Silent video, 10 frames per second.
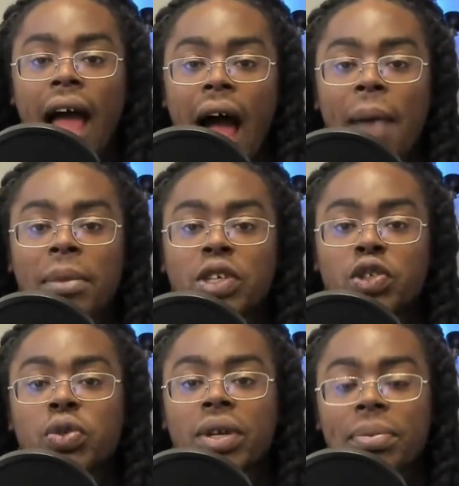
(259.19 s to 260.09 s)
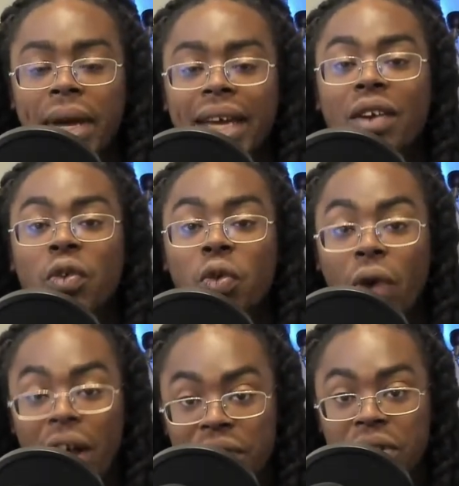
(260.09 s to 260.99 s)
how much you can make
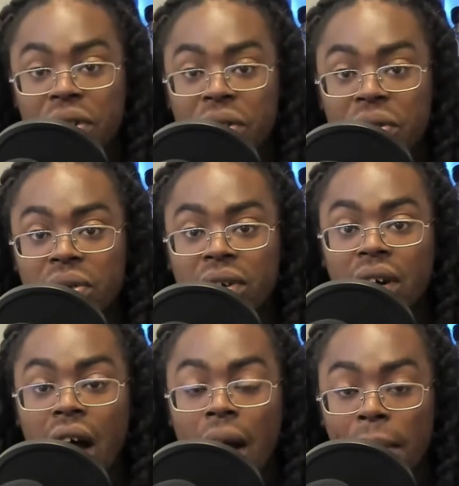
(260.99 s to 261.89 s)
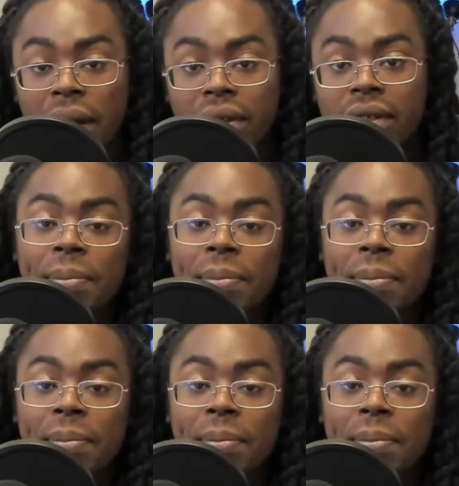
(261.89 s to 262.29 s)
revenue a month.